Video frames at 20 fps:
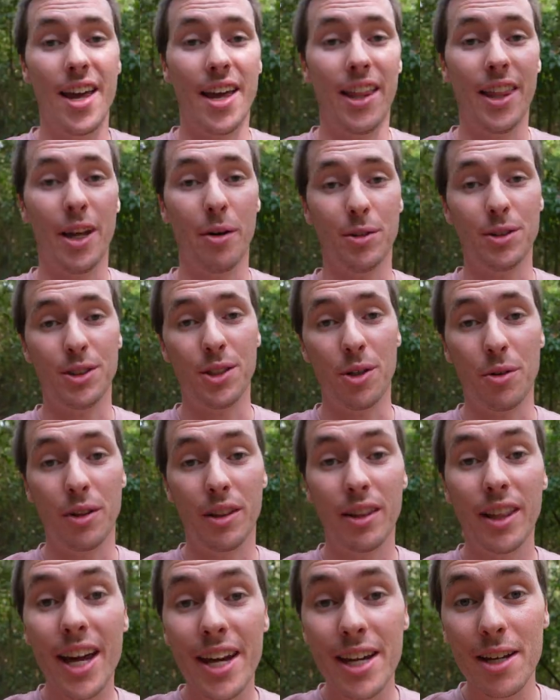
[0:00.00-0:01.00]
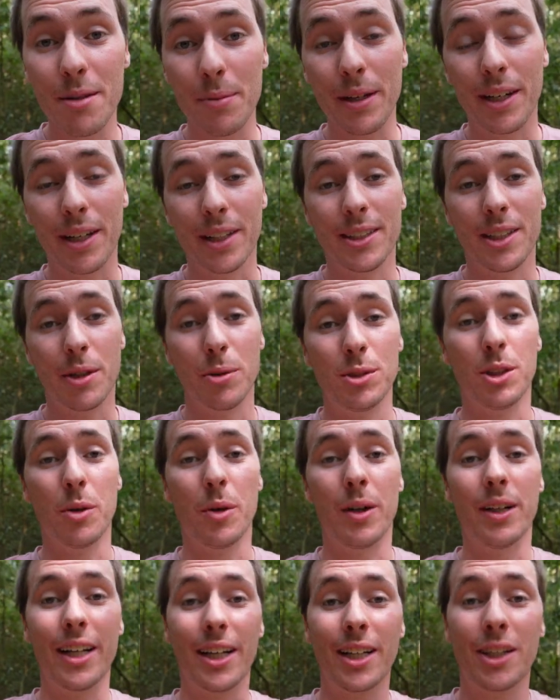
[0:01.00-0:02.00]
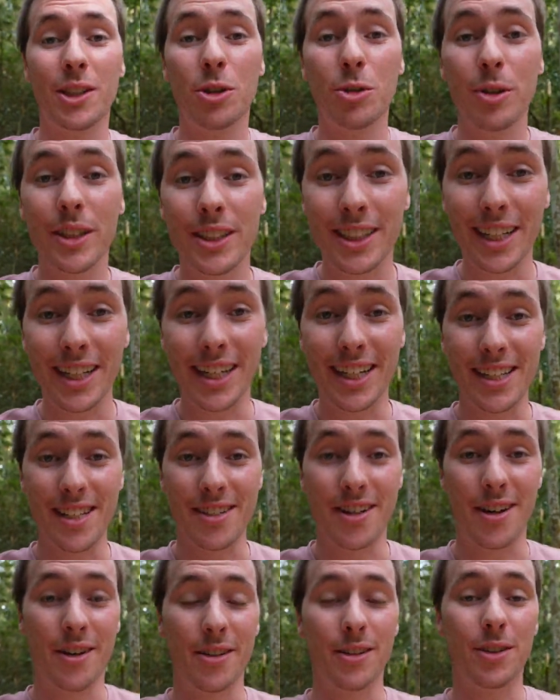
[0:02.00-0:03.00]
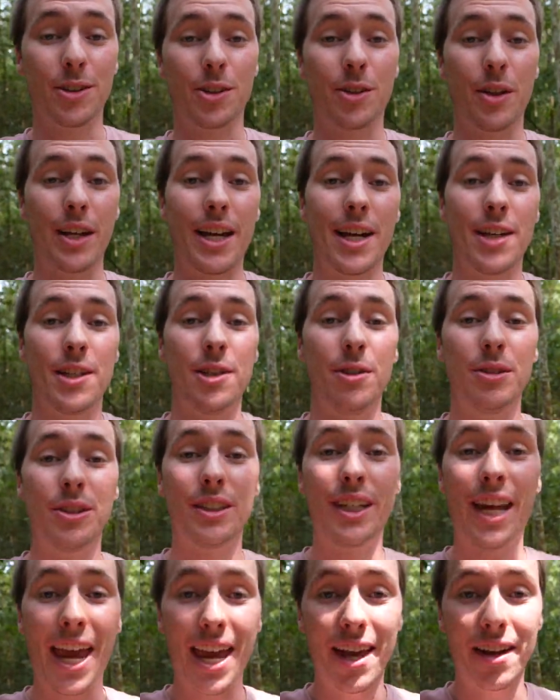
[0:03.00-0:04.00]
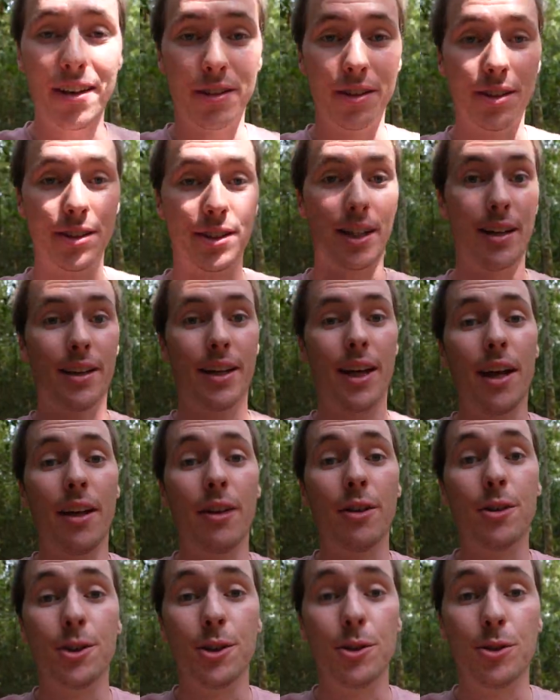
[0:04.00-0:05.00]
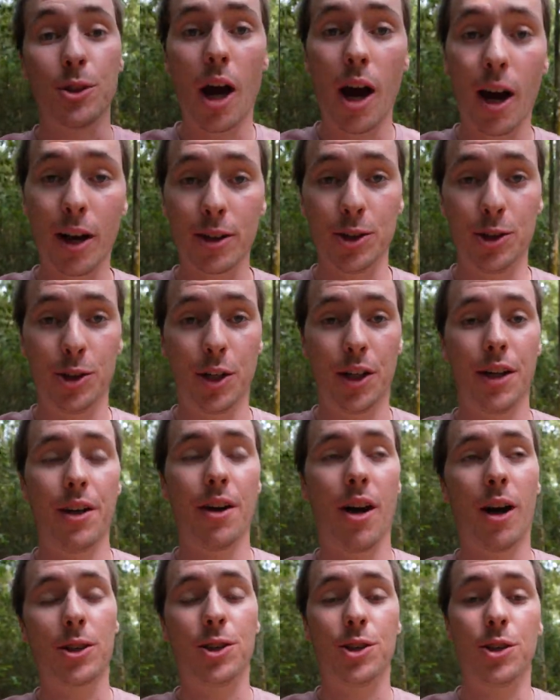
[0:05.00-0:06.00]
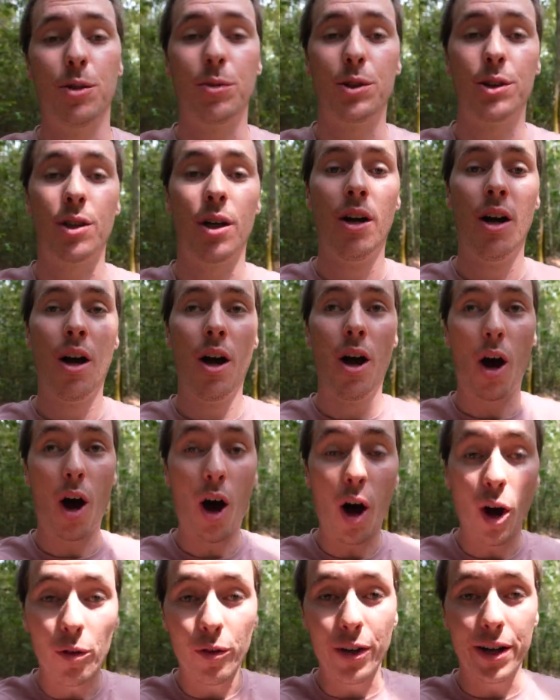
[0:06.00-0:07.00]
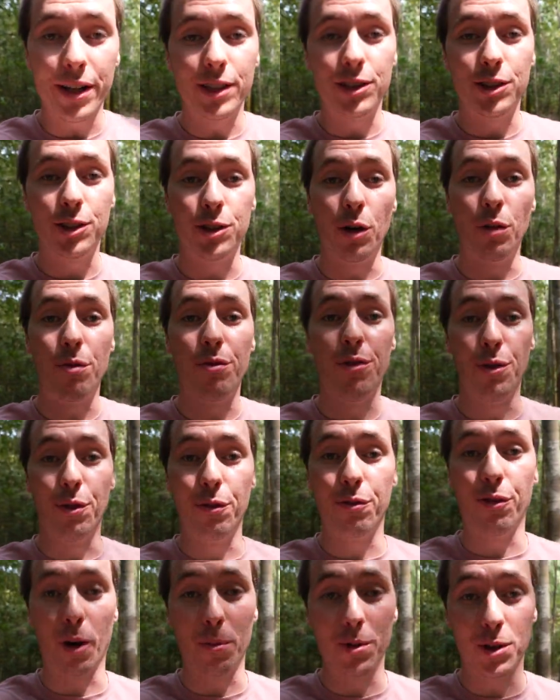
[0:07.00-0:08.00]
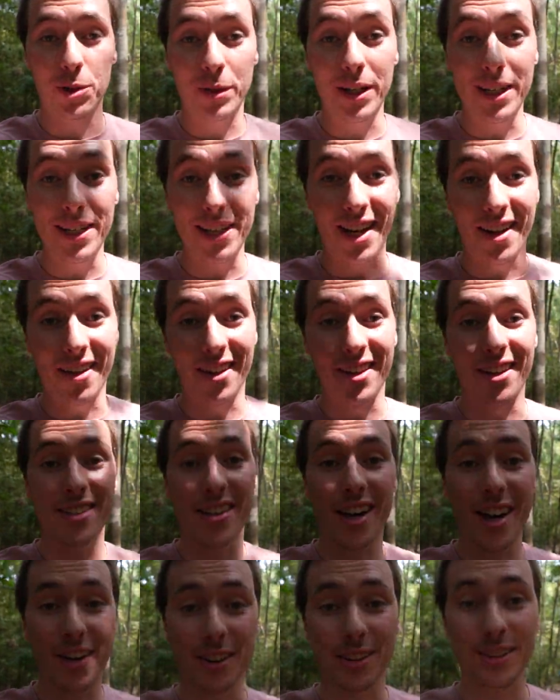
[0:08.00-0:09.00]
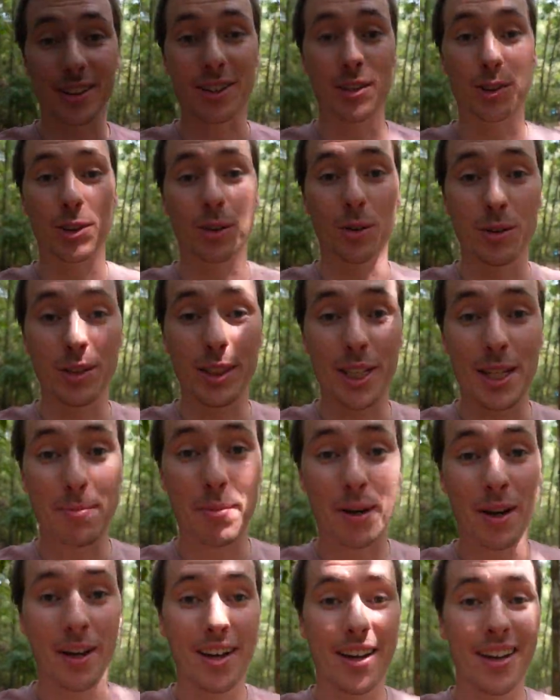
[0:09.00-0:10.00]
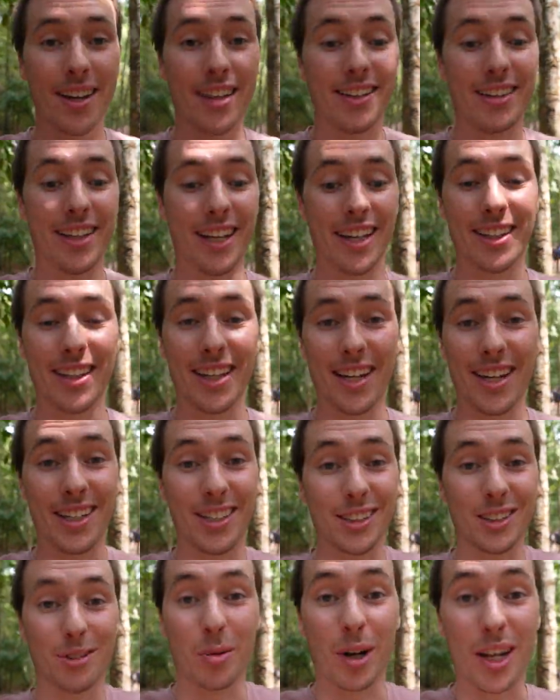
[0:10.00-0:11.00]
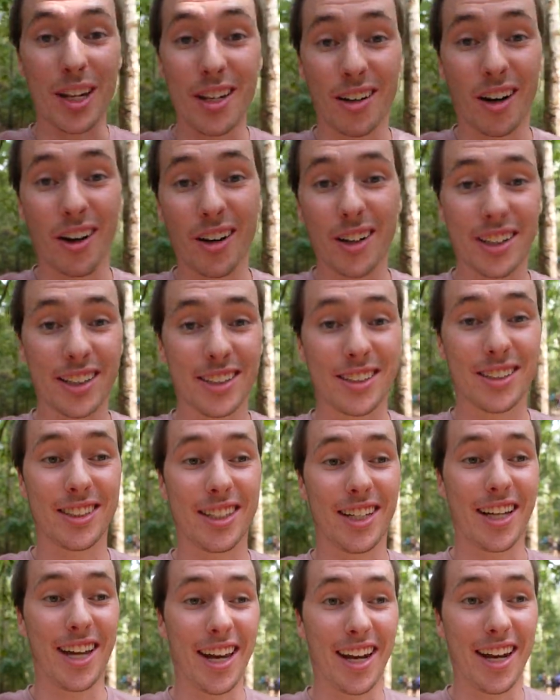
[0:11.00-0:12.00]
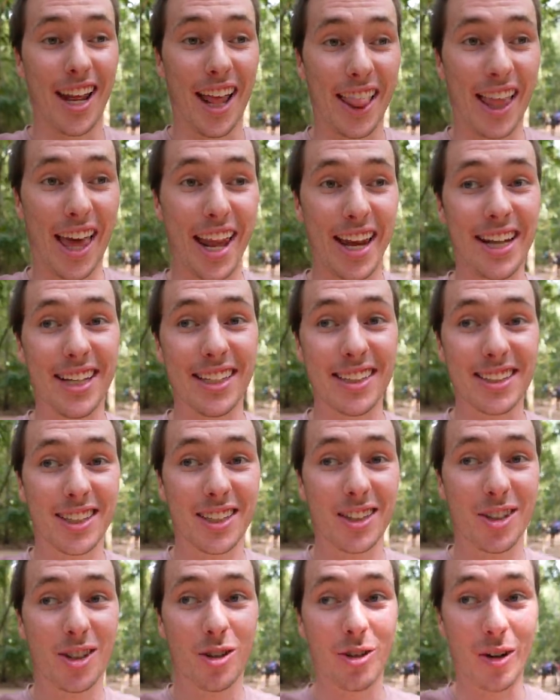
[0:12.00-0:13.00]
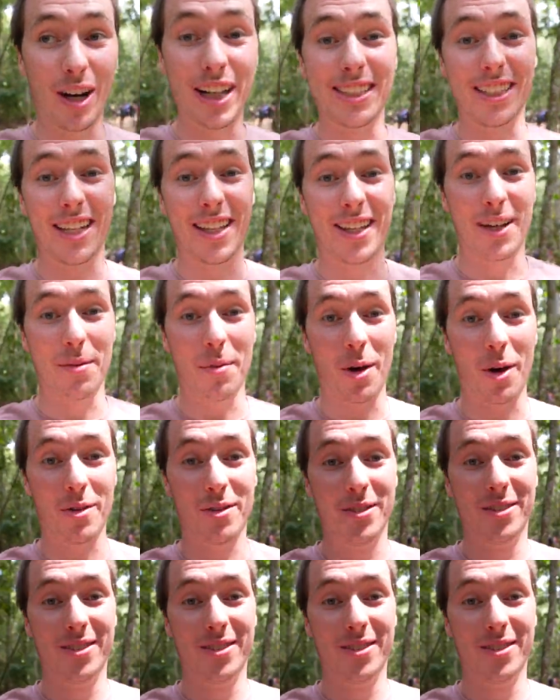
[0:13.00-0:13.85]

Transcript: And there was no light because there was no electricity in the tunnels, so they had to use candles, and candles use oxygen, and oxygen was already so few and far between down in the tunnels because they're so deep that they just went in darkness, and that is crazy to think about.